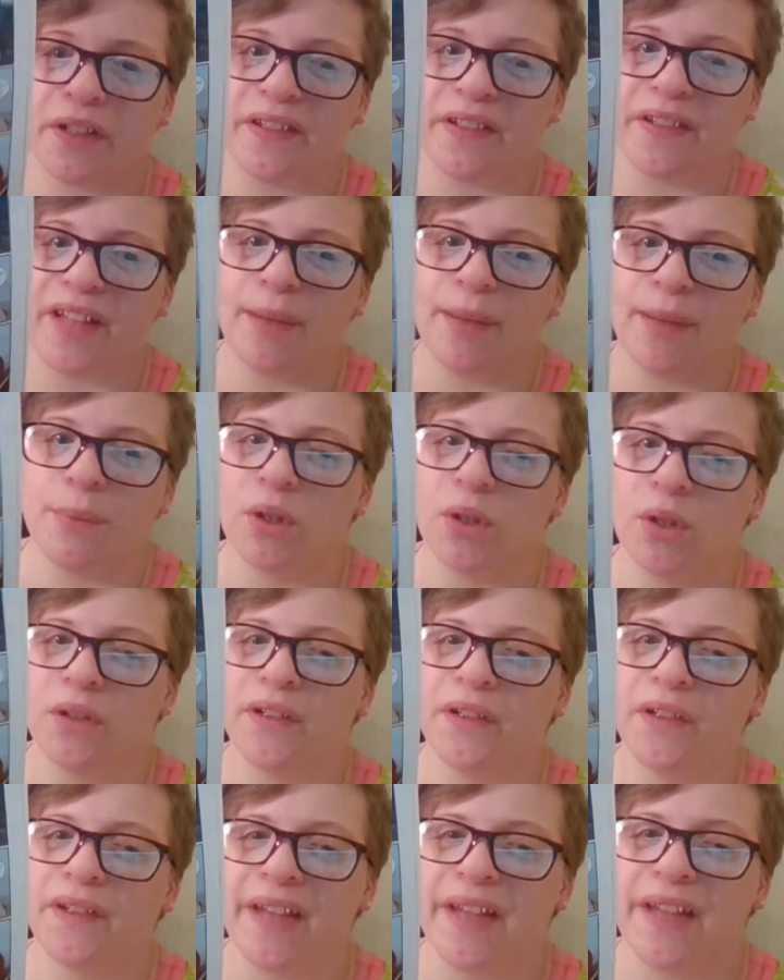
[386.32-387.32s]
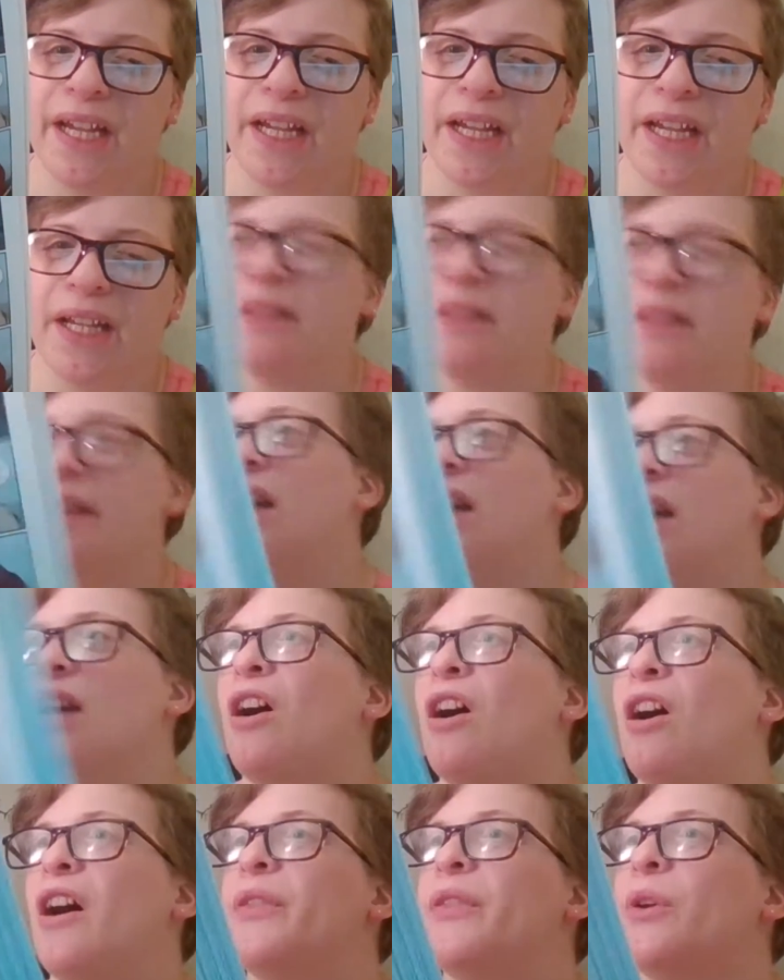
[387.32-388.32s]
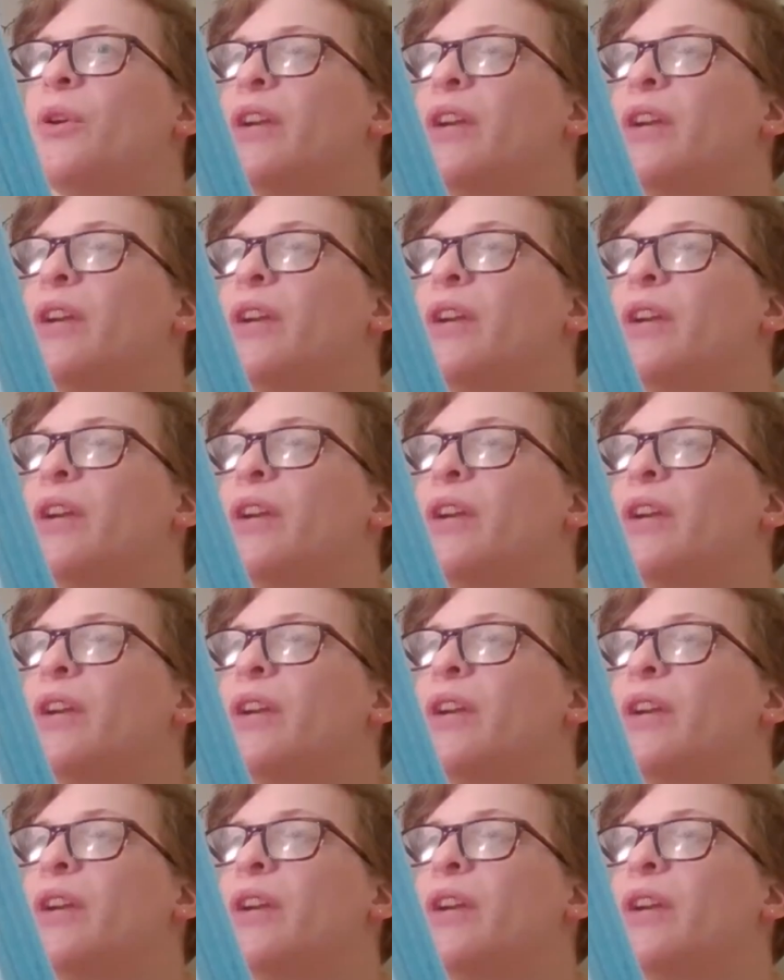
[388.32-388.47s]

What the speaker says: Staples, and the author